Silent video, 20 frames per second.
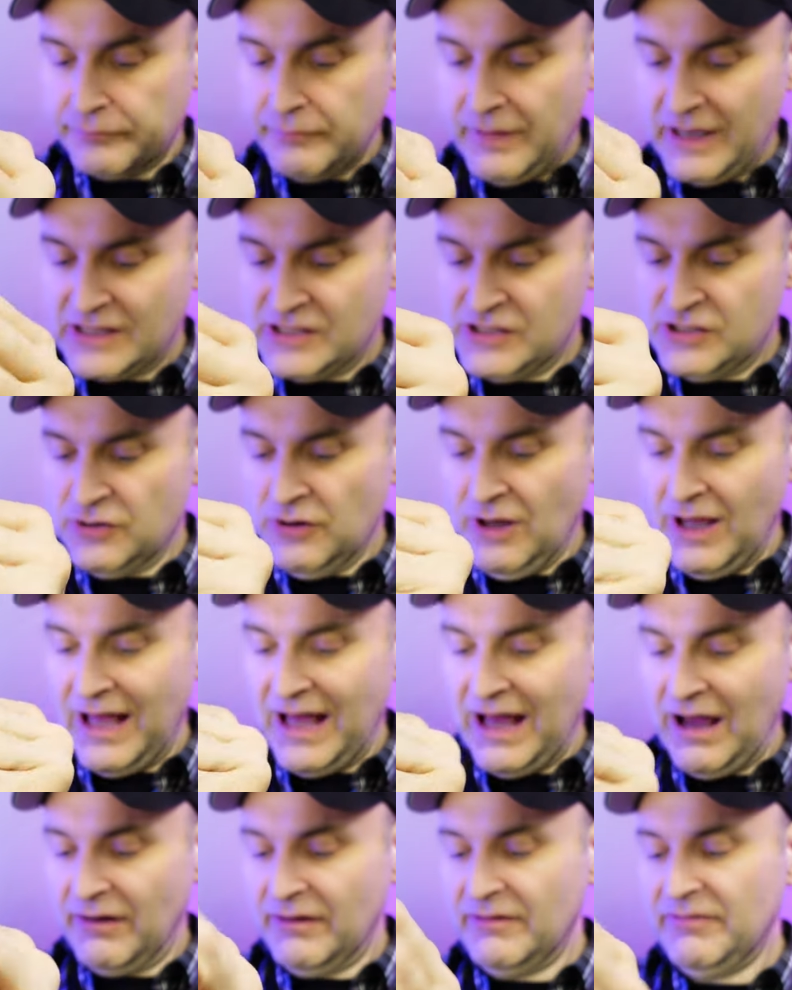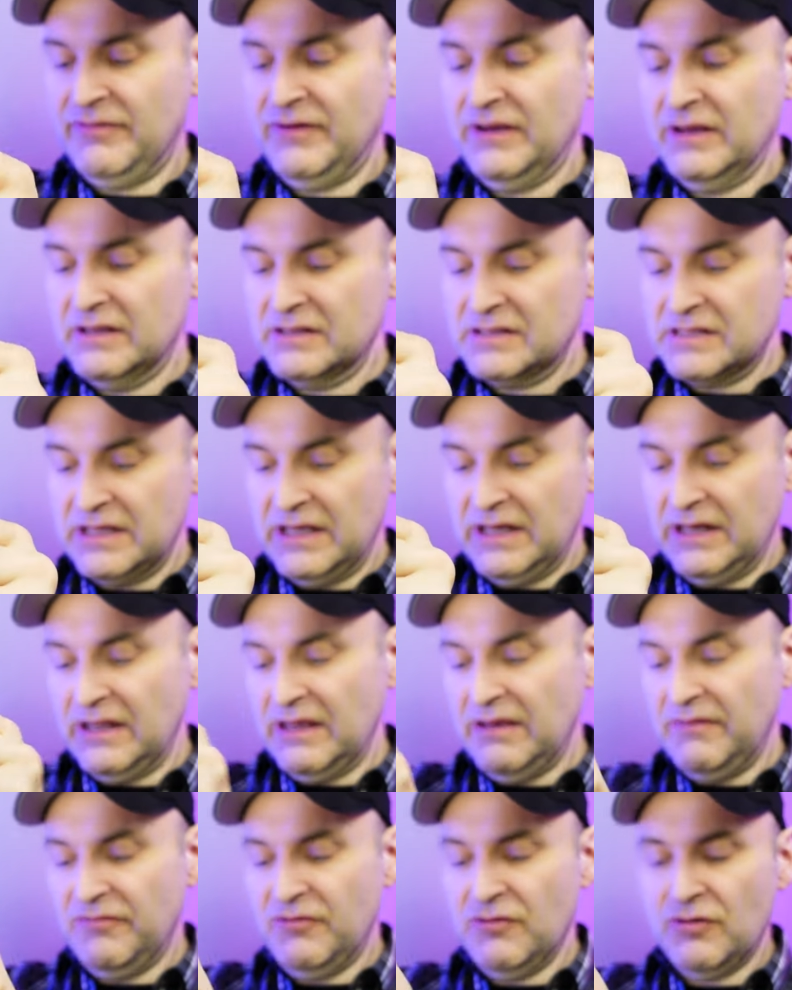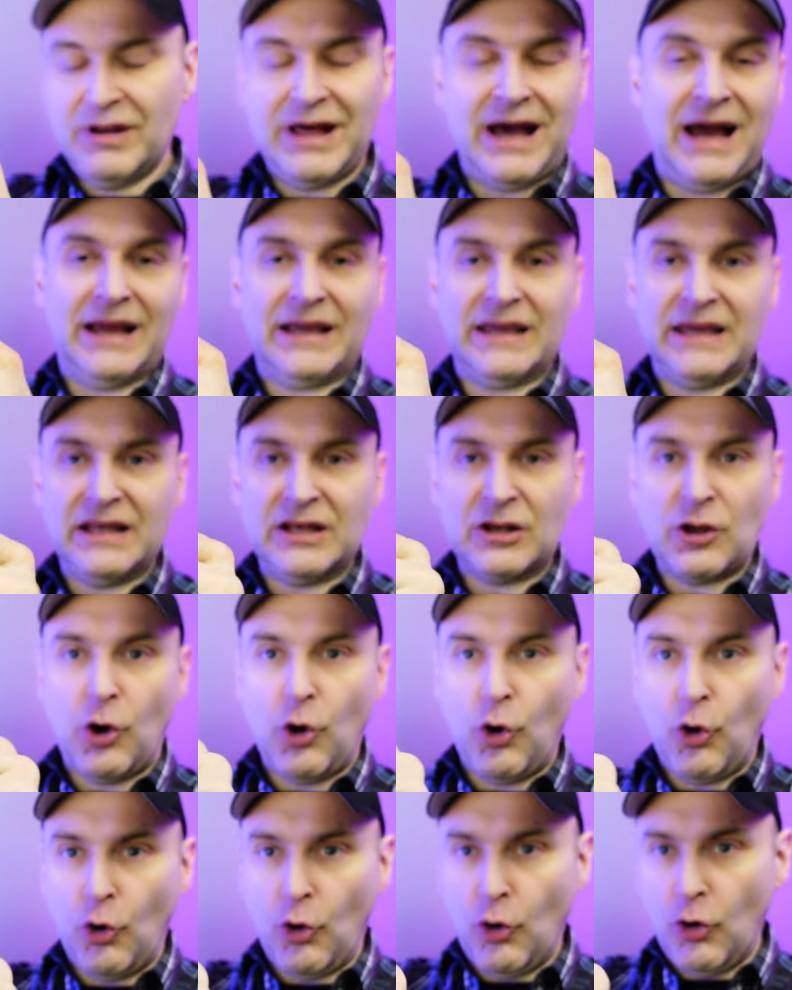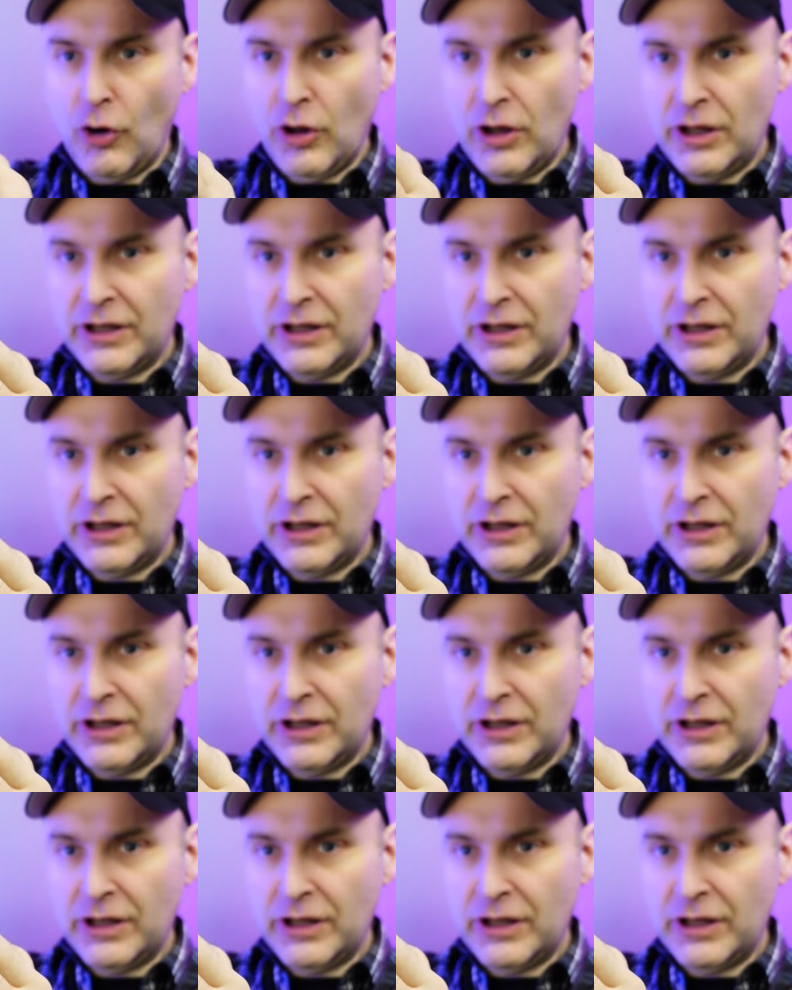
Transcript: and make sure how it feels and if you like it or